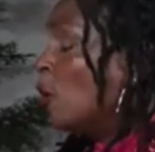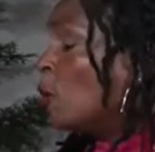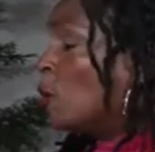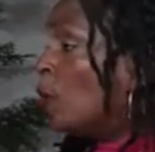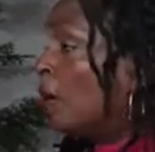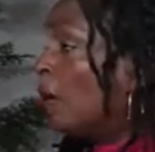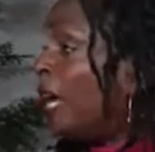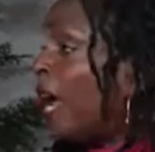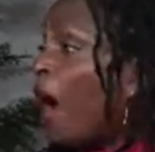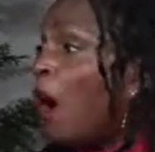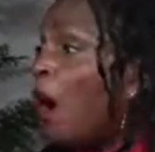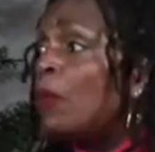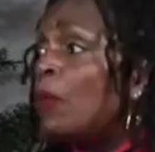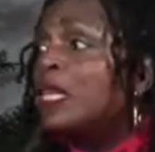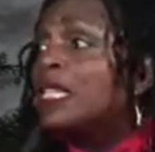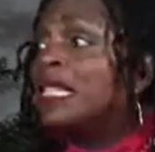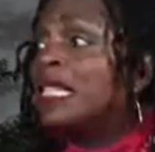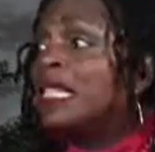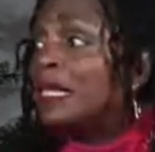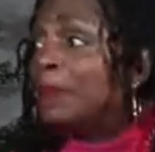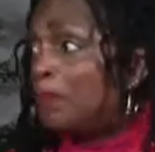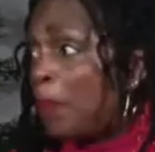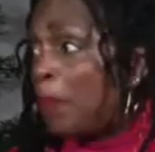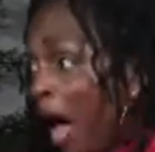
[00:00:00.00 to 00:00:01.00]
We are
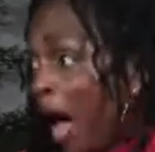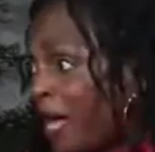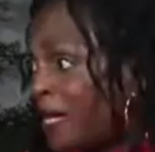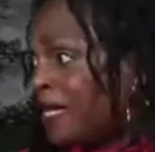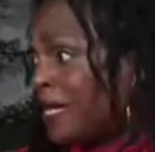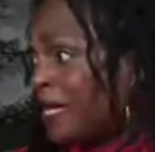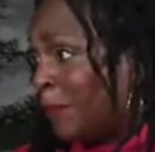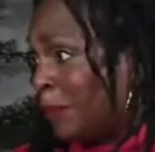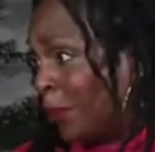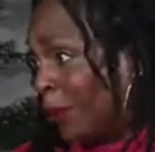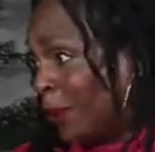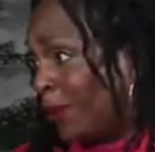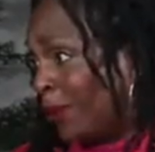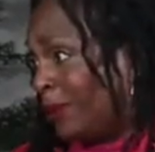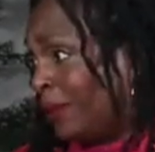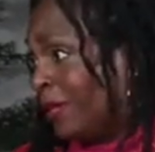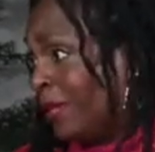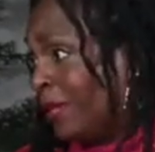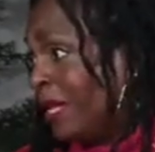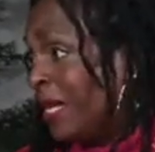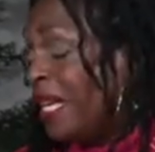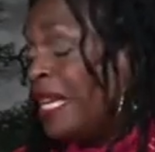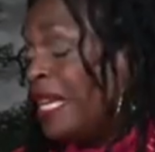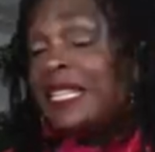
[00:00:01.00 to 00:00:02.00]
responsible
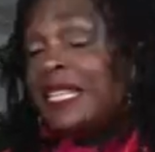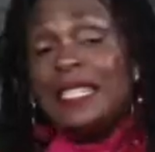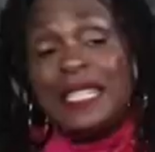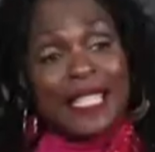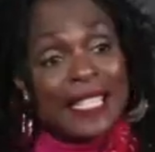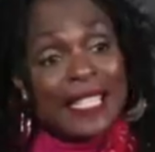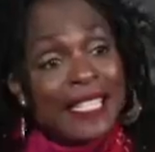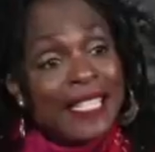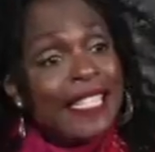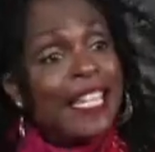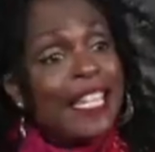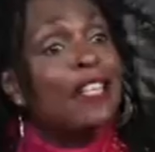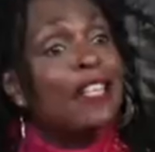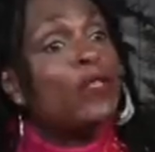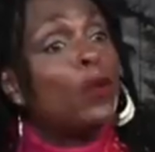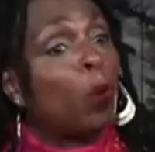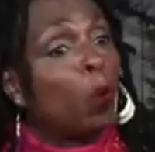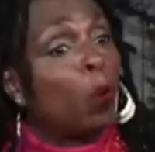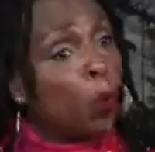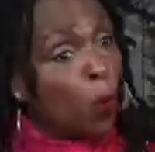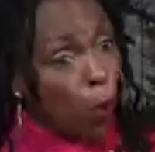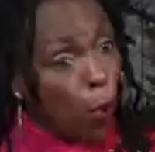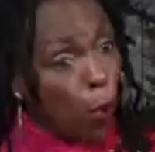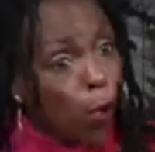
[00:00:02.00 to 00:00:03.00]
to see the
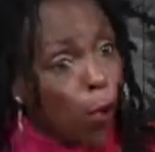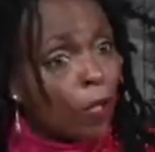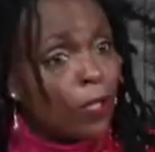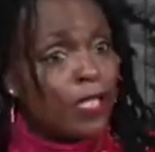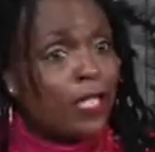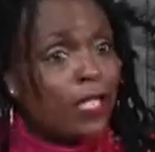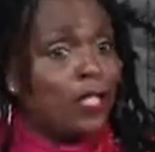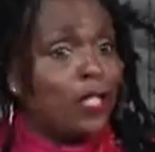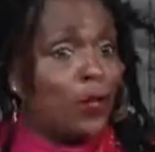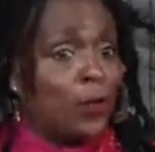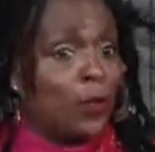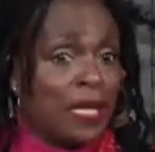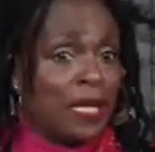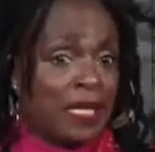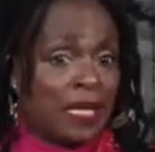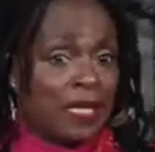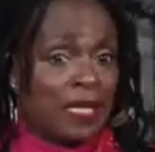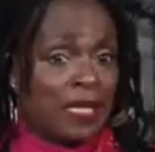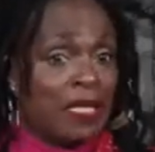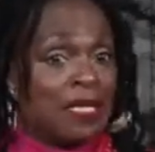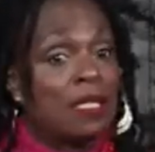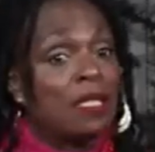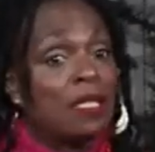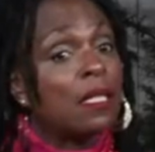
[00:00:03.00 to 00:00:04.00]
world into
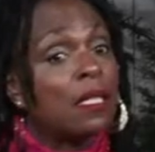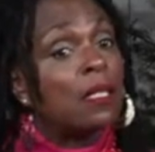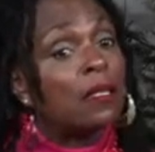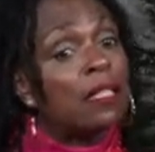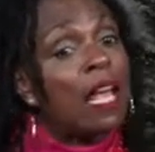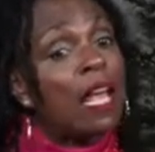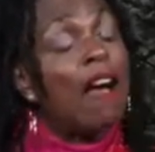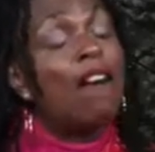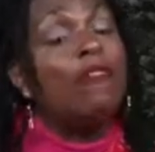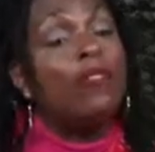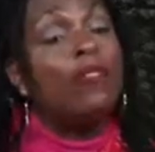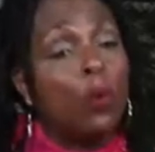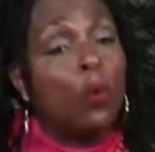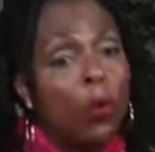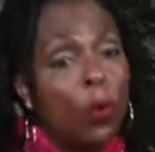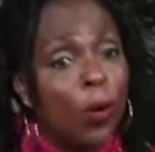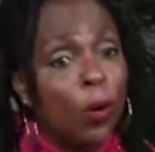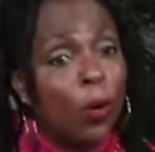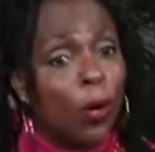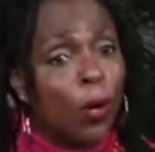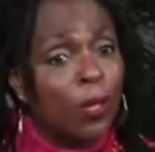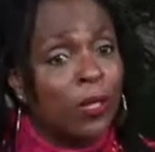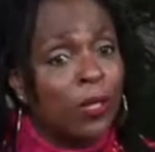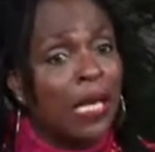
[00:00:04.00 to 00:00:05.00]
existence, to love the
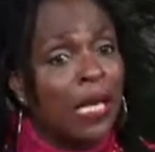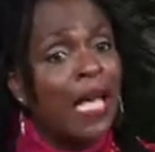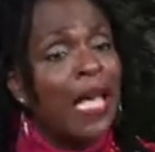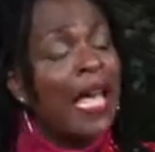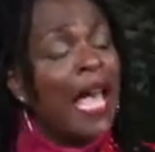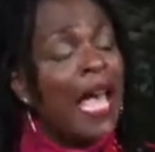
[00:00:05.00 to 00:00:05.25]
world,